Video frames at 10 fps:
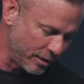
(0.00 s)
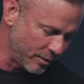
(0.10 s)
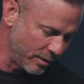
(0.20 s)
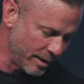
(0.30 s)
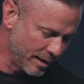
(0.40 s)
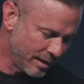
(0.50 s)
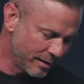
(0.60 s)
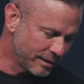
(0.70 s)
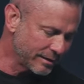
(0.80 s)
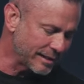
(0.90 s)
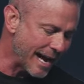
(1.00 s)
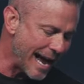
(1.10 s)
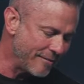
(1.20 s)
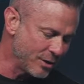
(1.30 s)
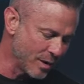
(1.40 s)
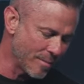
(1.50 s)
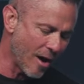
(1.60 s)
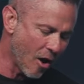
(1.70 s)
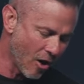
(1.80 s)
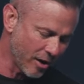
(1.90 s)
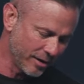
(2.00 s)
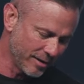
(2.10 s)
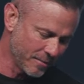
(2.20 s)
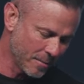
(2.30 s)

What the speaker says: you since I have you in my heart.